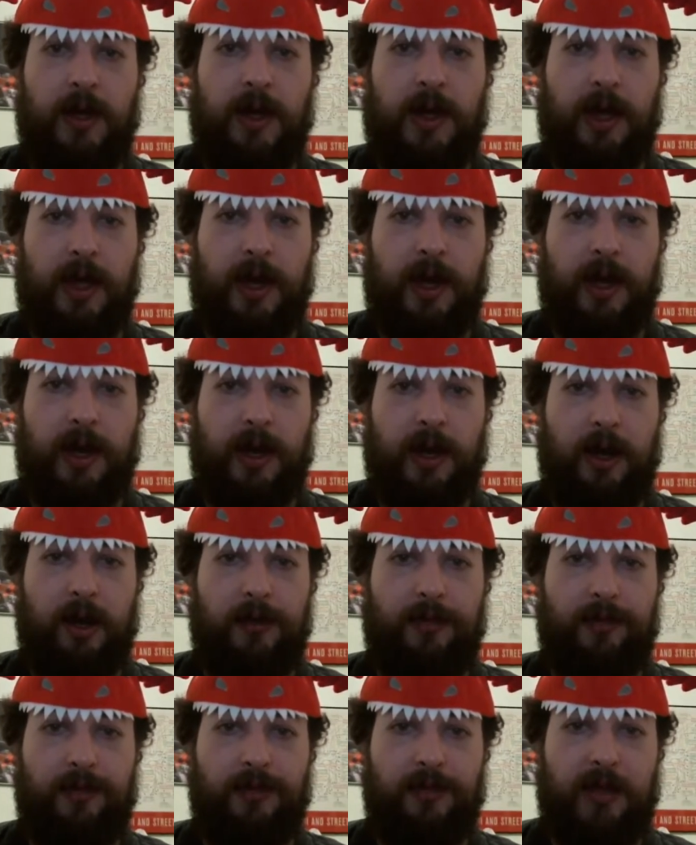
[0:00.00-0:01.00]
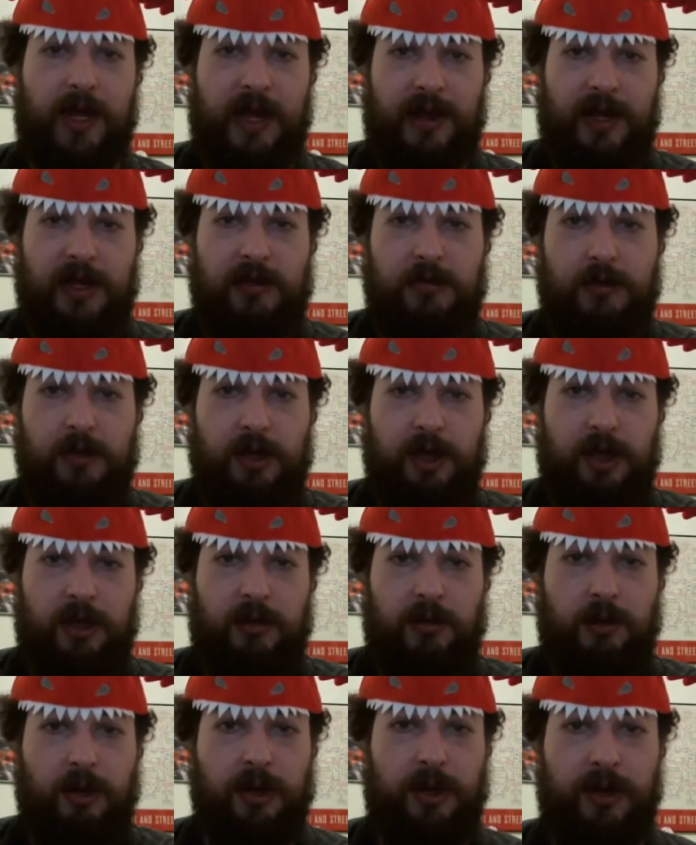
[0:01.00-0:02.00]
And that's really the
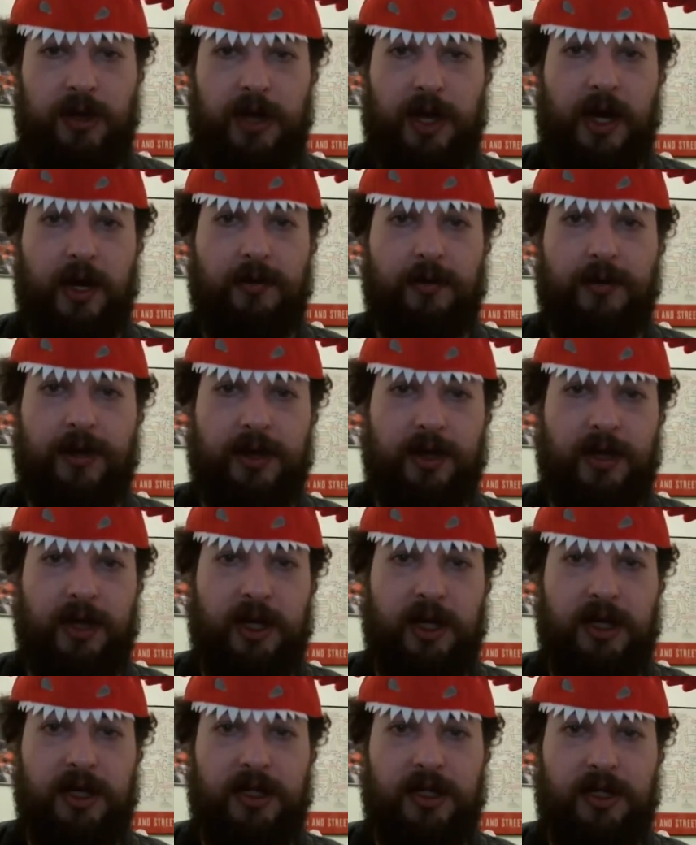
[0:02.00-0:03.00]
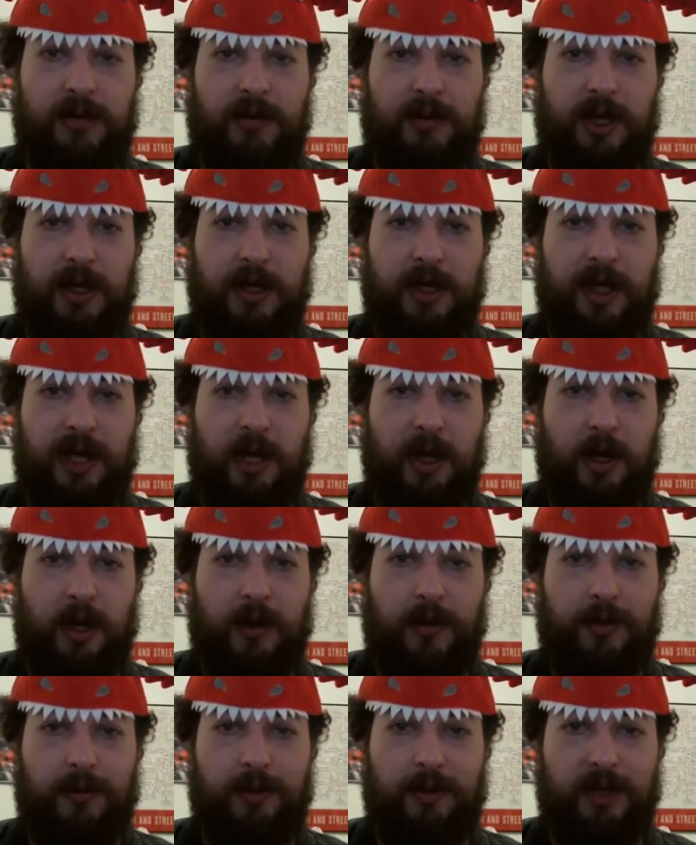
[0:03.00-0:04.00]
point of the alpha, is to be able to get all
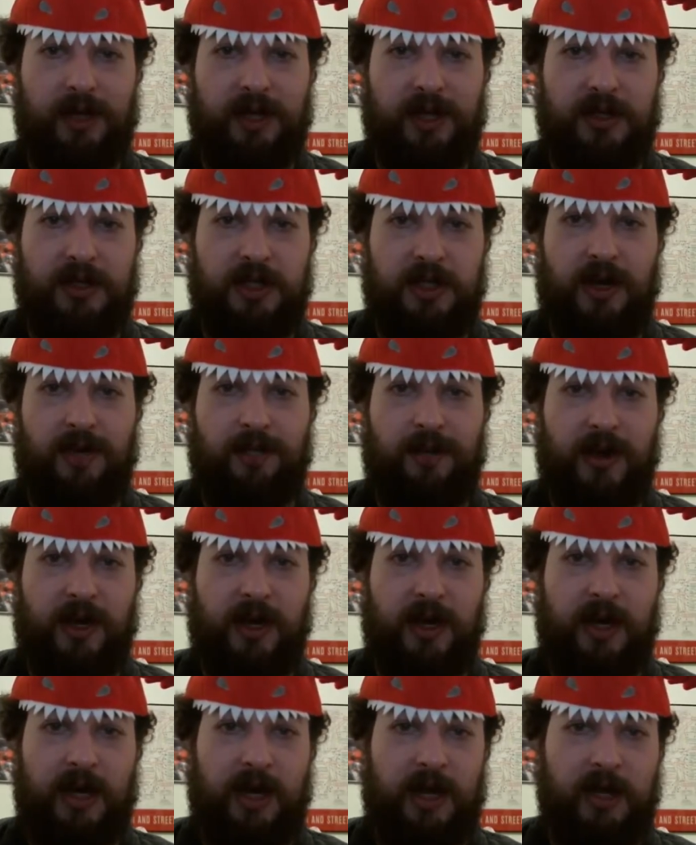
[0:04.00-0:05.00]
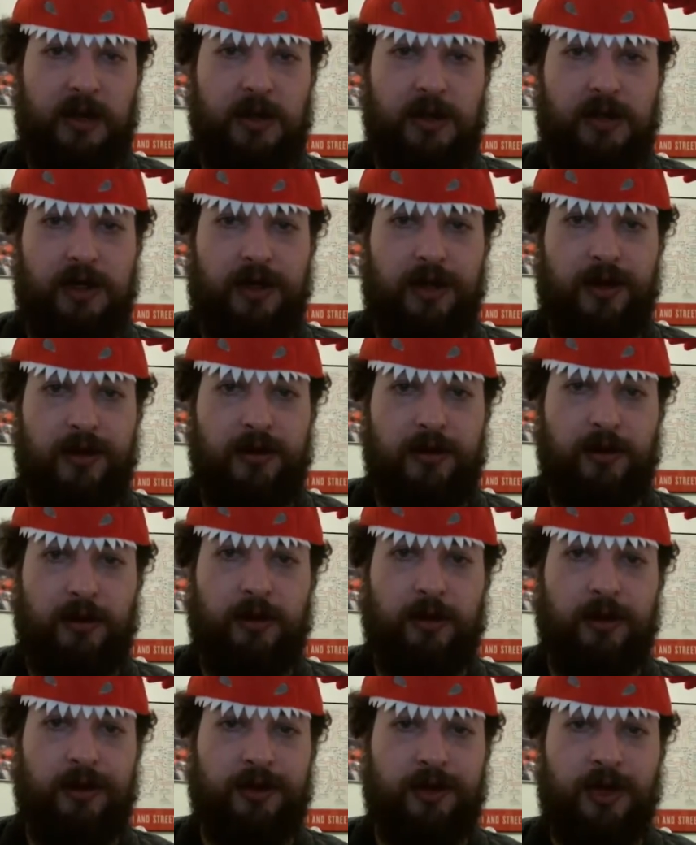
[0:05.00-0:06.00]
the building stuff in and get used to the
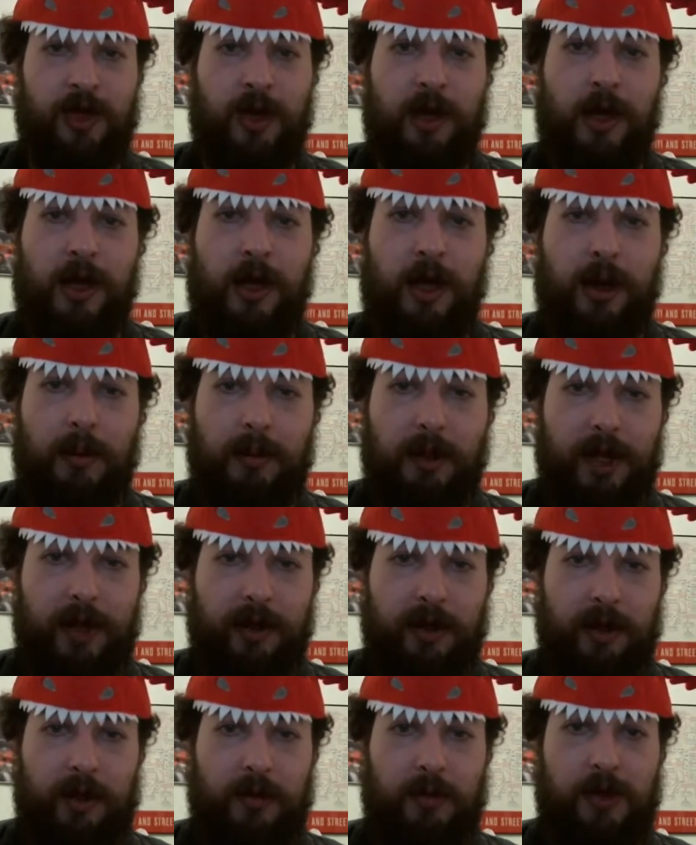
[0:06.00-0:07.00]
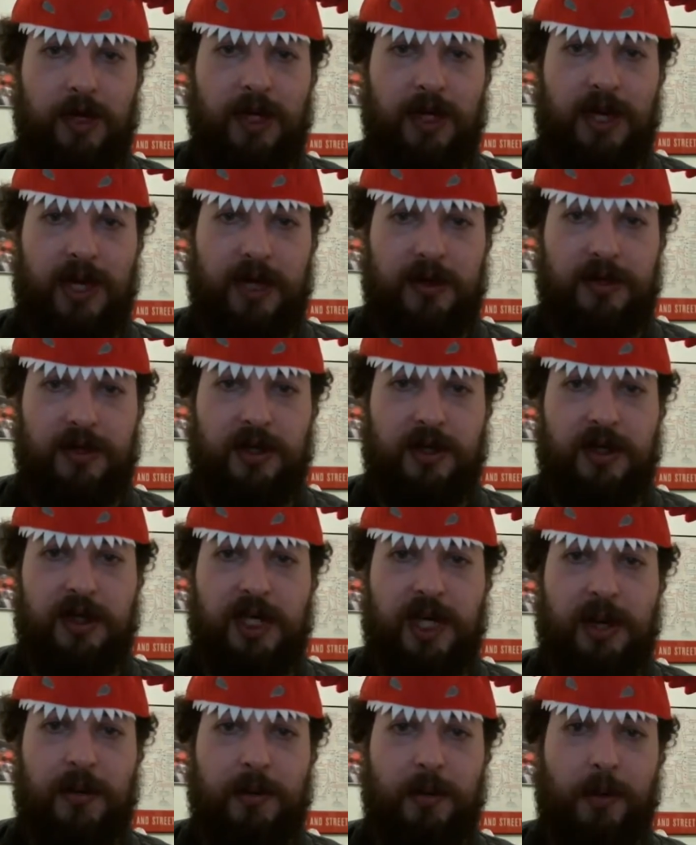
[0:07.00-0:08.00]
tools, be able to communicate to the
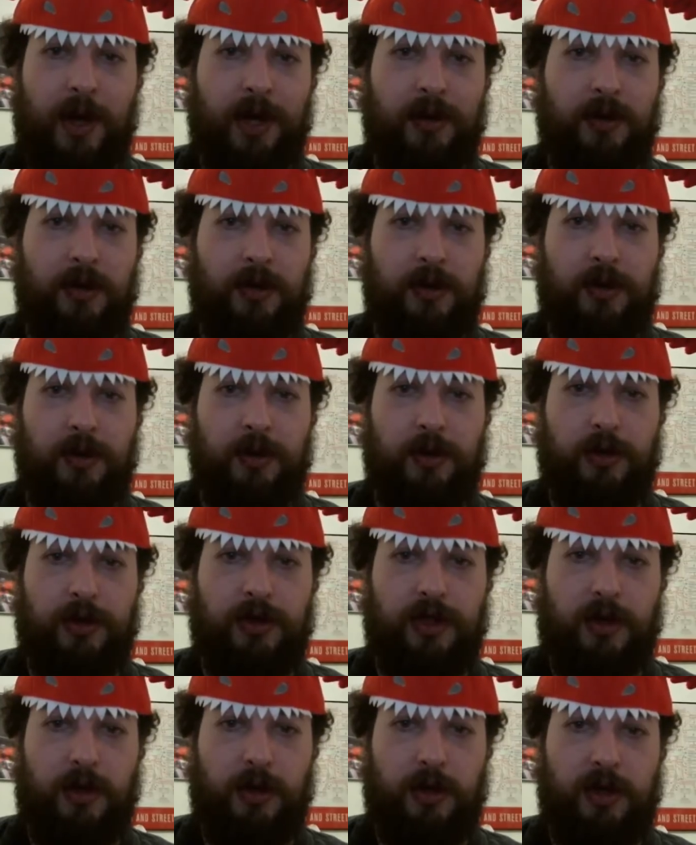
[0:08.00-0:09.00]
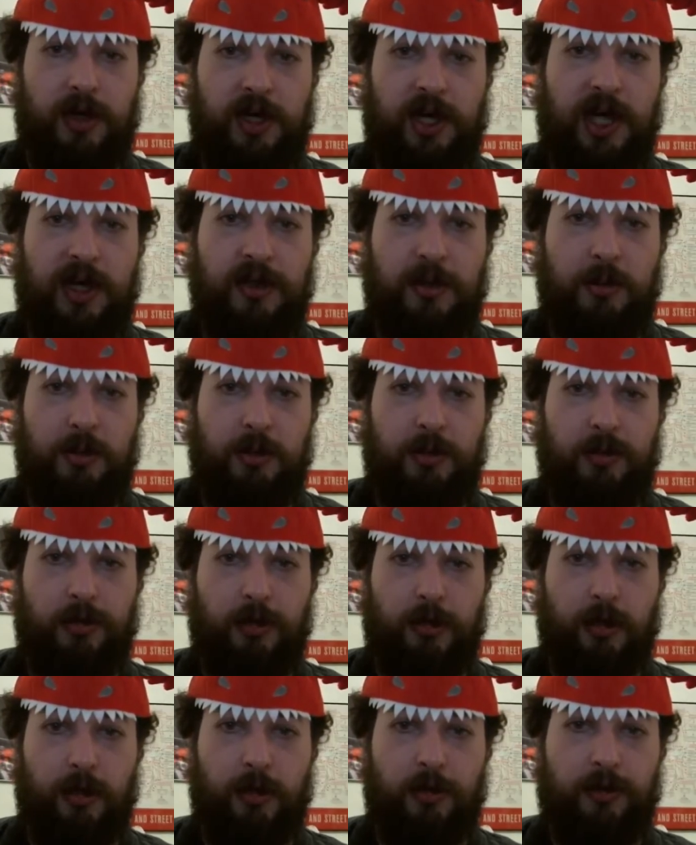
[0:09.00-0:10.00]
team about the tools in order to get them
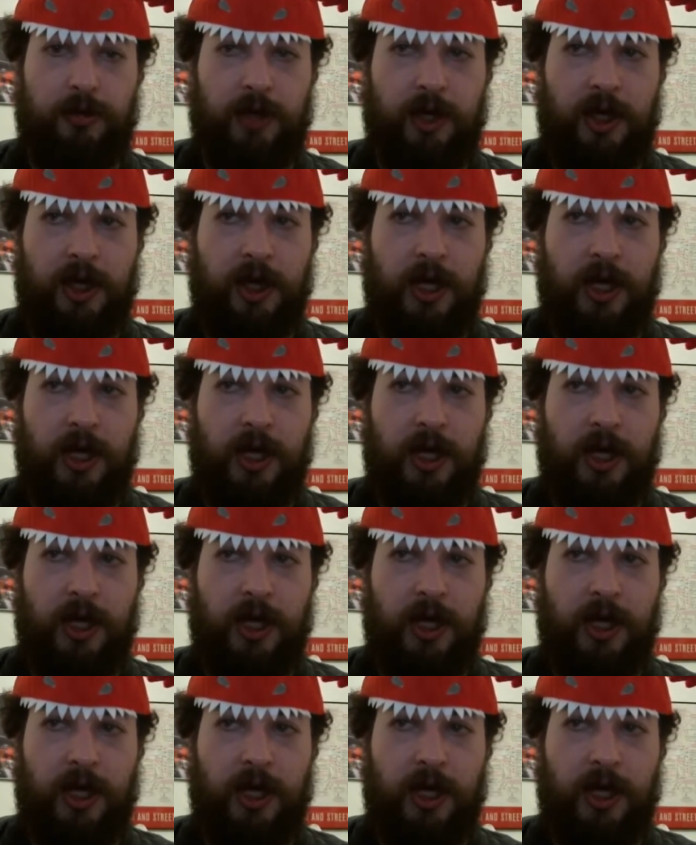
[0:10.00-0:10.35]
improved.